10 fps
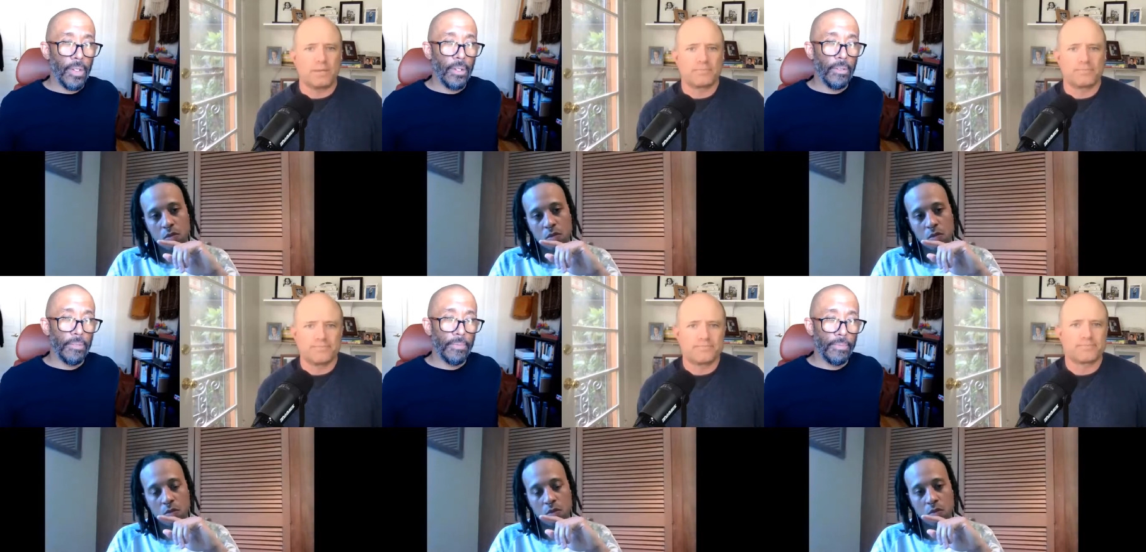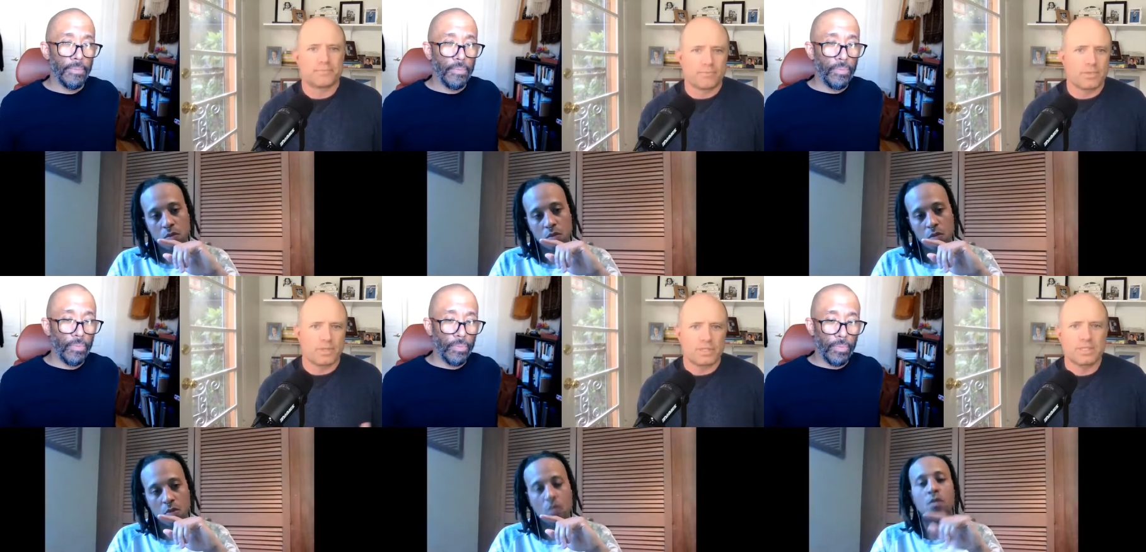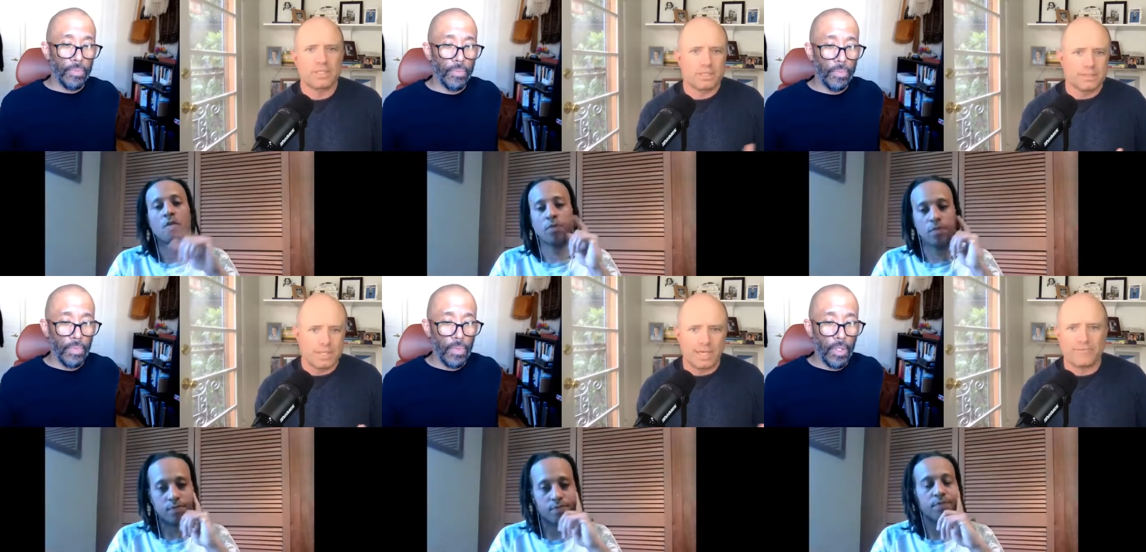Speaker 1: now? Mm-hmm.
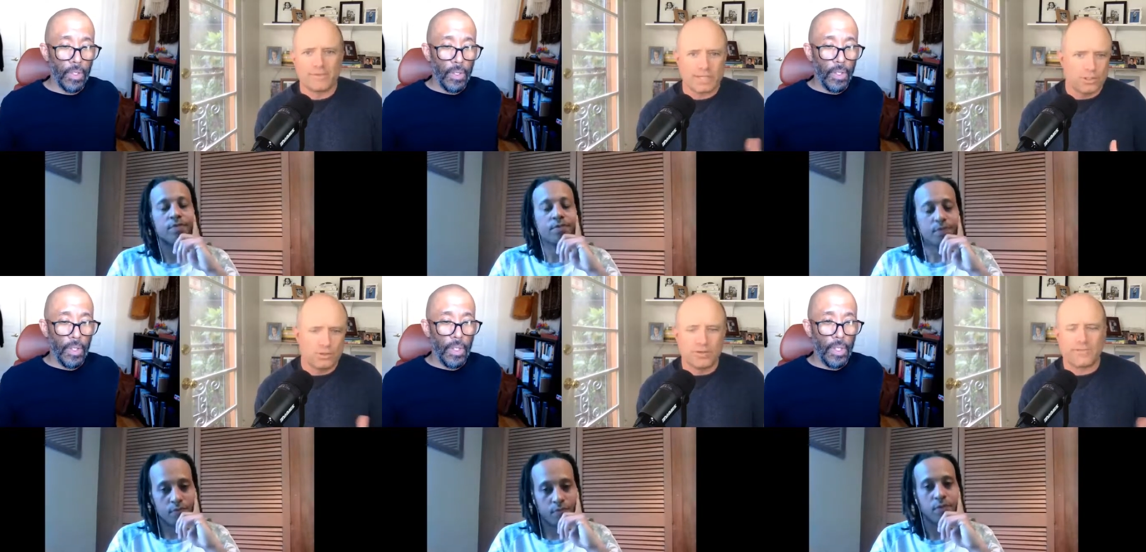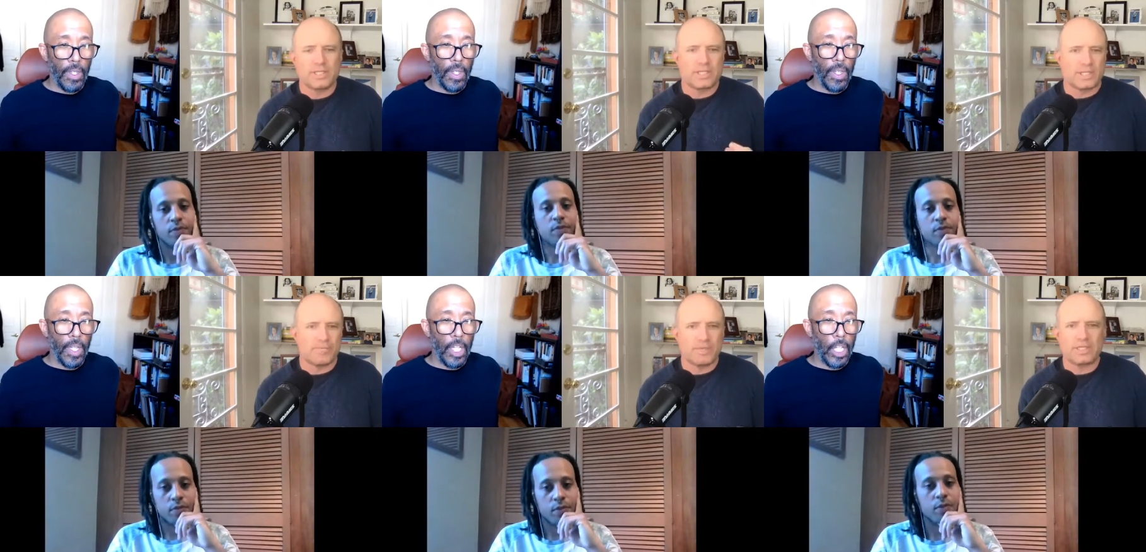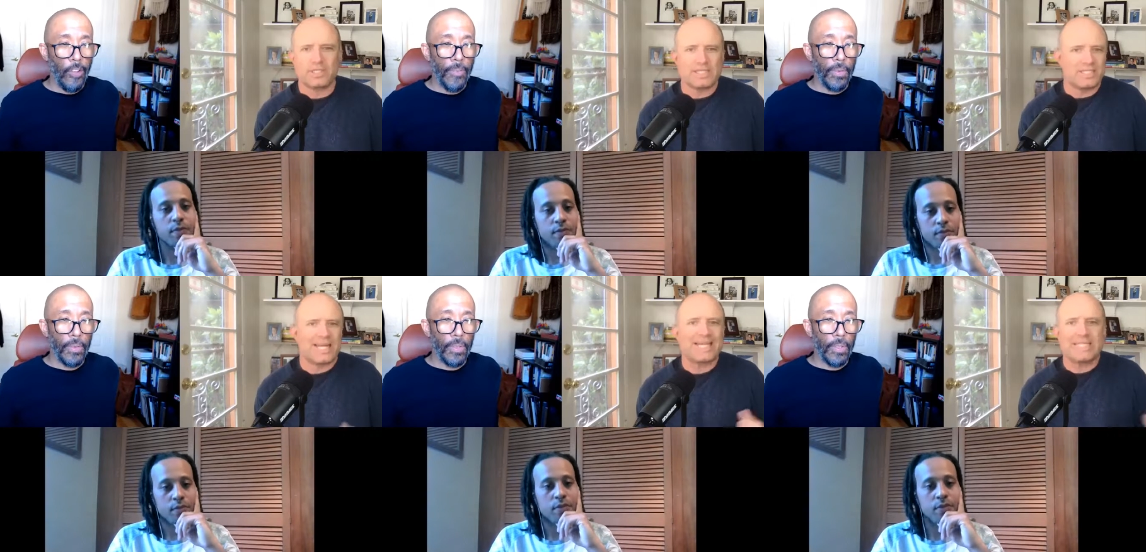Kind of like two different yeah. things to give me
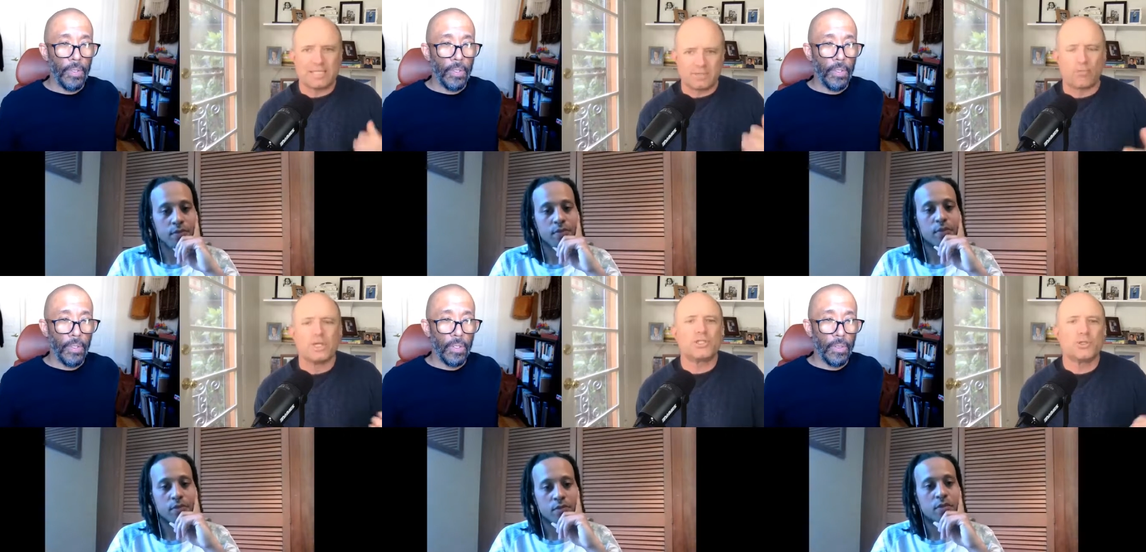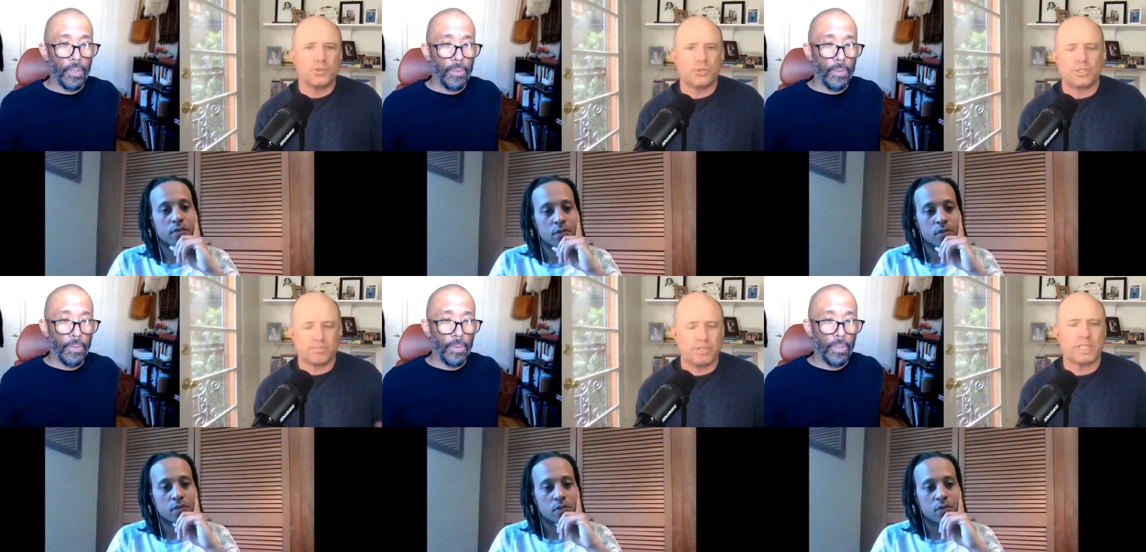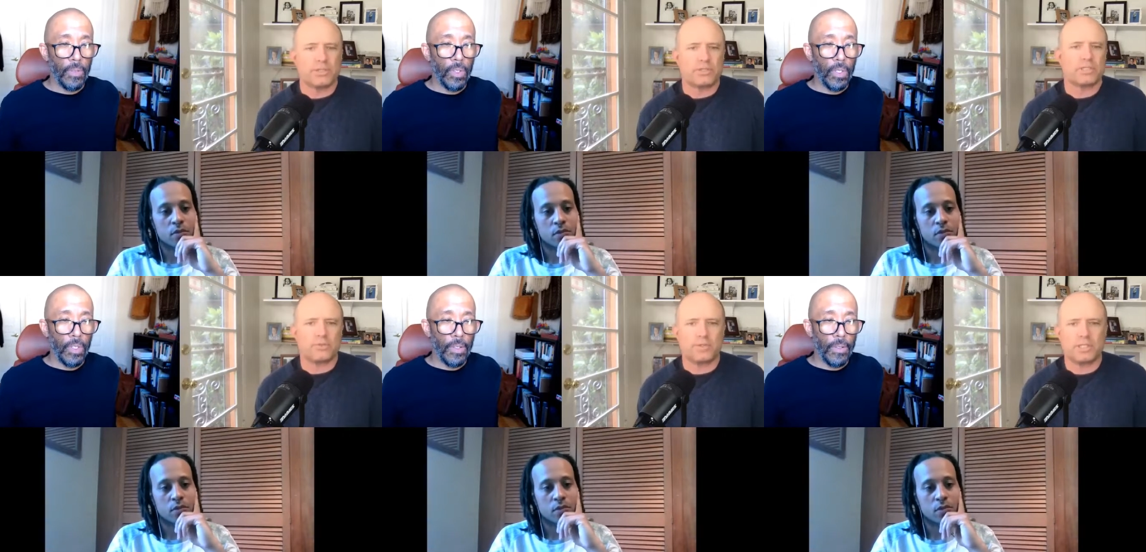just ideas of what to do in a particular
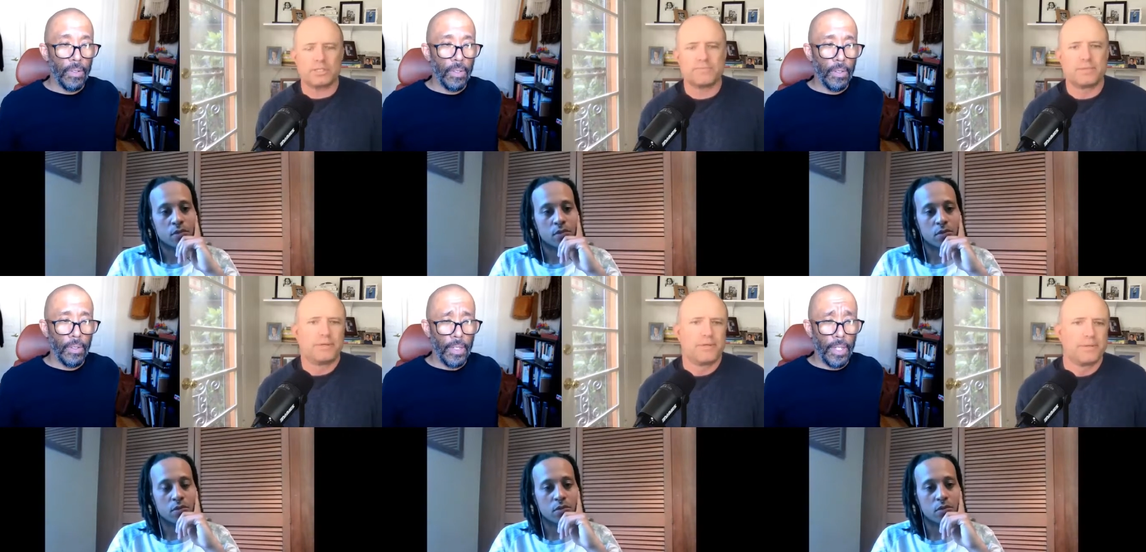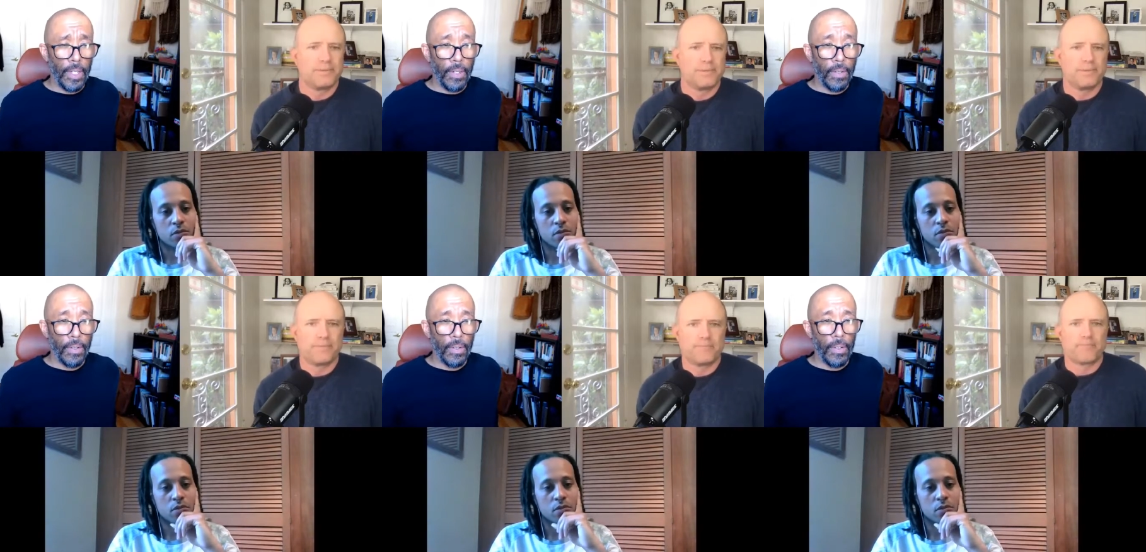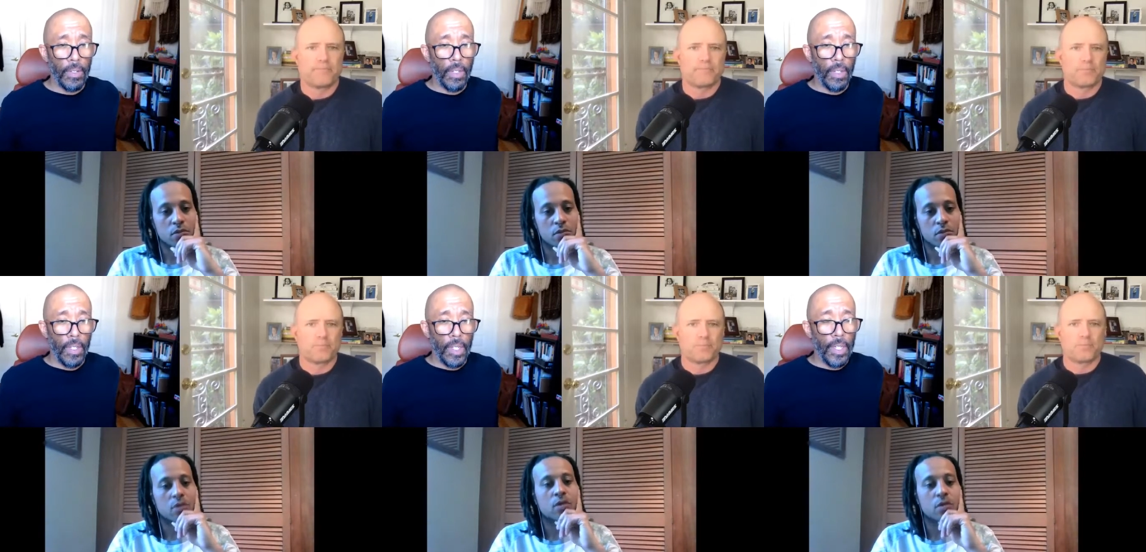situation.
Speaker 2: Yeah,
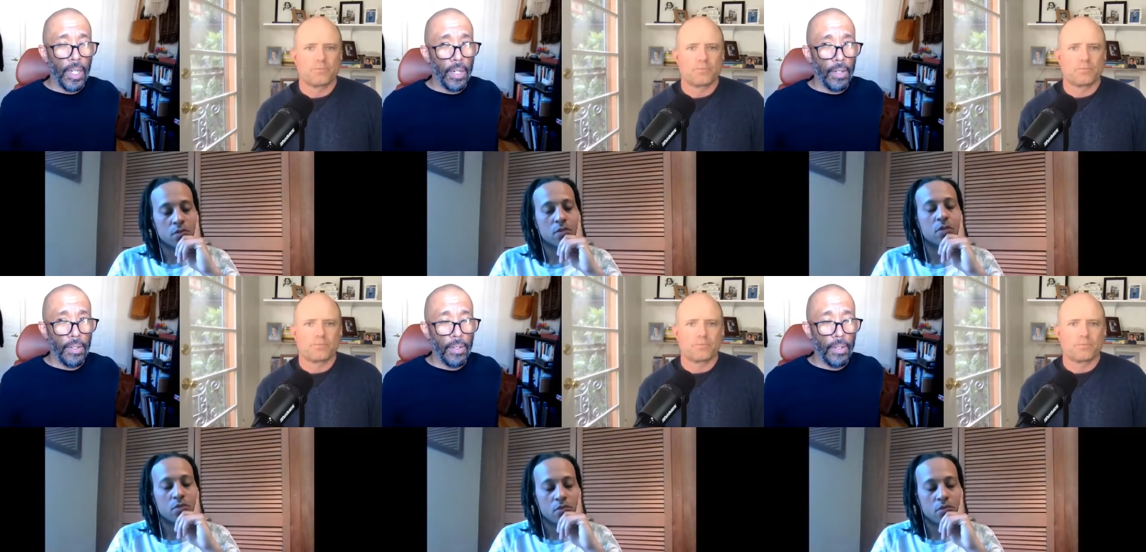yeah.